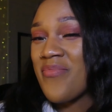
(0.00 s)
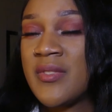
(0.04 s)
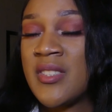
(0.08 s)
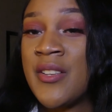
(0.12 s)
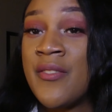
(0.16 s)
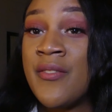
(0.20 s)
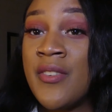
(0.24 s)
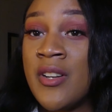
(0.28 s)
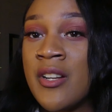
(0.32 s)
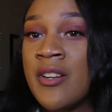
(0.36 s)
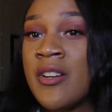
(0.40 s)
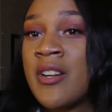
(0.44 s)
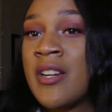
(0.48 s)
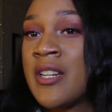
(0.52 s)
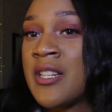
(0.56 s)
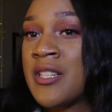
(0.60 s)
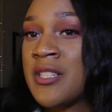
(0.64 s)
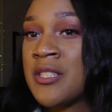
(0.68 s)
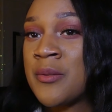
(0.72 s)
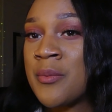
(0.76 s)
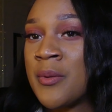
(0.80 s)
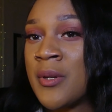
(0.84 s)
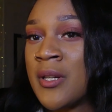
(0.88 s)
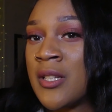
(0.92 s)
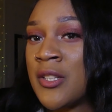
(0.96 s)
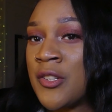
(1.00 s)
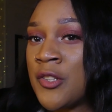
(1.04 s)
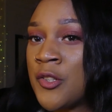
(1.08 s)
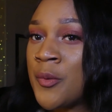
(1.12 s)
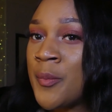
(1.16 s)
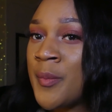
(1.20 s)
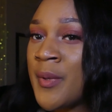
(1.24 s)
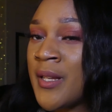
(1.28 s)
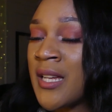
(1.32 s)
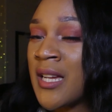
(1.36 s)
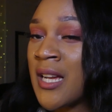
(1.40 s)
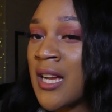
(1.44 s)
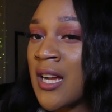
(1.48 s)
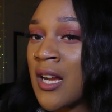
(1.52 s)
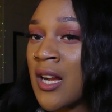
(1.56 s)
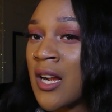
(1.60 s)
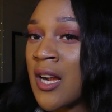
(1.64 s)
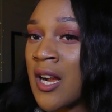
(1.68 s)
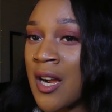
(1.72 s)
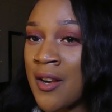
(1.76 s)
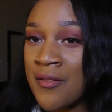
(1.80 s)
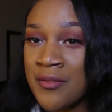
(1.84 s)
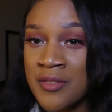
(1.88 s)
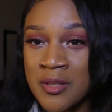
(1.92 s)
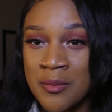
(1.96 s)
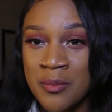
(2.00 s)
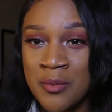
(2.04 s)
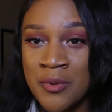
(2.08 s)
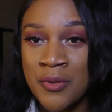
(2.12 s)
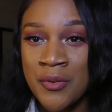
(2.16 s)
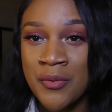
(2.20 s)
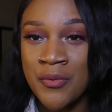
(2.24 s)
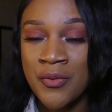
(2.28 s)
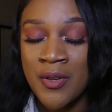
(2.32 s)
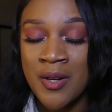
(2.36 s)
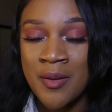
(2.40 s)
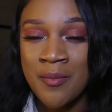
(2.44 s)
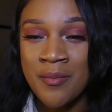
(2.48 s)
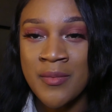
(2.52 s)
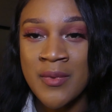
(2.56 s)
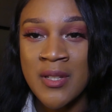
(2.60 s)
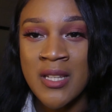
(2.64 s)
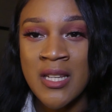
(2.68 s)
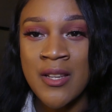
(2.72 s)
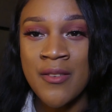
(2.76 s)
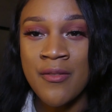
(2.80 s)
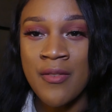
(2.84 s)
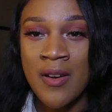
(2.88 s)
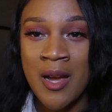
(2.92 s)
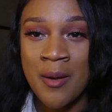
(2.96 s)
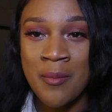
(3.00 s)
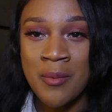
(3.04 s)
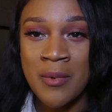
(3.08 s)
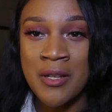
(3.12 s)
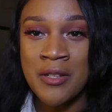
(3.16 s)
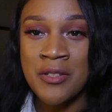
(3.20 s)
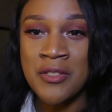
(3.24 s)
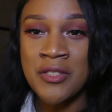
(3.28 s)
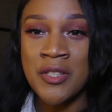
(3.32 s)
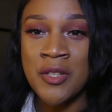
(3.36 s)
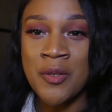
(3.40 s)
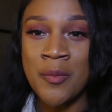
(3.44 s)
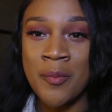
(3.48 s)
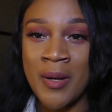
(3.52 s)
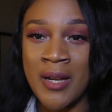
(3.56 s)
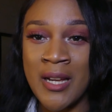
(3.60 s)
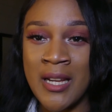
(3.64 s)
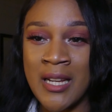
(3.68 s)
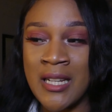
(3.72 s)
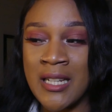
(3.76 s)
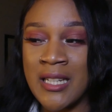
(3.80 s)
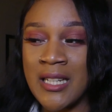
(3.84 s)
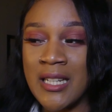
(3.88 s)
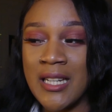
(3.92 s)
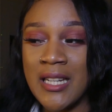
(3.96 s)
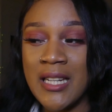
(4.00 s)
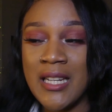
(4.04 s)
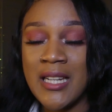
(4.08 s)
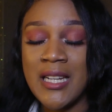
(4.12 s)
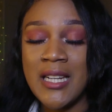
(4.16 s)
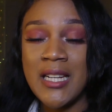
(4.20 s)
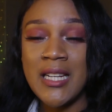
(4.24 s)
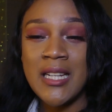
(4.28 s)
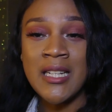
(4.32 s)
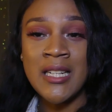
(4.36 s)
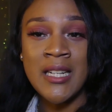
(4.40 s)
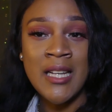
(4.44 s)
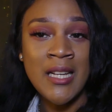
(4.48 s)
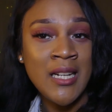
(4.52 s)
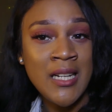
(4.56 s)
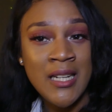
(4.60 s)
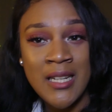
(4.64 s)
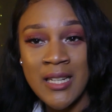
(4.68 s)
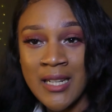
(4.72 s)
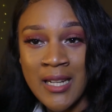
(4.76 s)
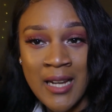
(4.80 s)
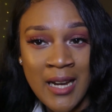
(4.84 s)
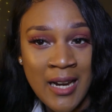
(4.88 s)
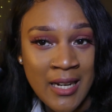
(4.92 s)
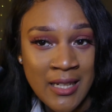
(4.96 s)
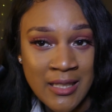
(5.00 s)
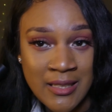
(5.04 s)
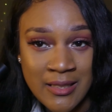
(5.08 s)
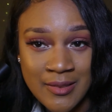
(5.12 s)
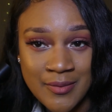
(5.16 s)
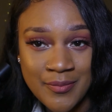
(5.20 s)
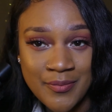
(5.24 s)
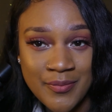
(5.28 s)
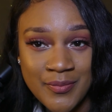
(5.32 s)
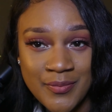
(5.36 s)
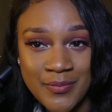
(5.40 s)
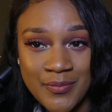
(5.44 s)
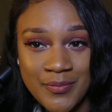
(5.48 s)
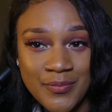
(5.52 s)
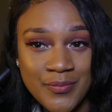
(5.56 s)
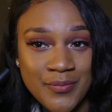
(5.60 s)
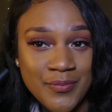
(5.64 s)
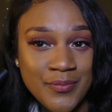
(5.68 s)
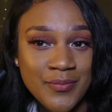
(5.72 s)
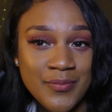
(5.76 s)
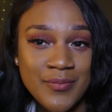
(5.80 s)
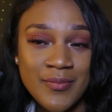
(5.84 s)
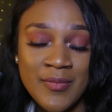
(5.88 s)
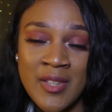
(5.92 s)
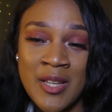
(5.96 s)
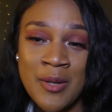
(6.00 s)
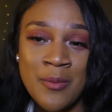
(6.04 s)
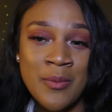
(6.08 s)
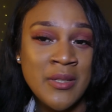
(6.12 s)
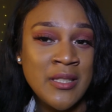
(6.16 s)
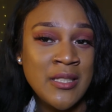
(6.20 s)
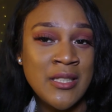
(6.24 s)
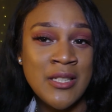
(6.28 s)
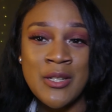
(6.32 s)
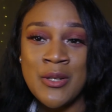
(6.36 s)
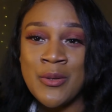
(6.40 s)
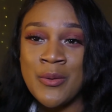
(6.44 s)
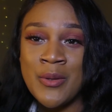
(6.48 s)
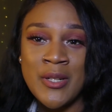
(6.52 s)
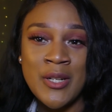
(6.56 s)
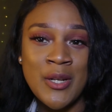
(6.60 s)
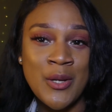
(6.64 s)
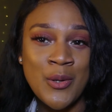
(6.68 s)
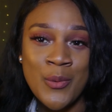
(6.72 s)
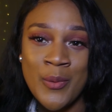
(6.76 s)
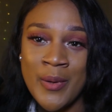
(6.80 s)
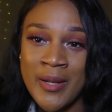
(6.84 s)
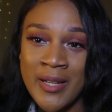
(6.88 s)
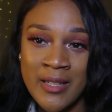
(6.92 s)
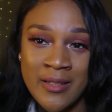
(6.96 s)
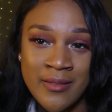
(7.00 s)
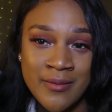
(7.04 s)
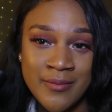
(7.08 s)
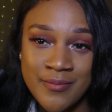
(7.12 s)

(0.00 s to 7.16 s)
The vinegar eels were a little bit uncomfortable from the Fabuloso, but they didn't die. They wasn't going nowhere.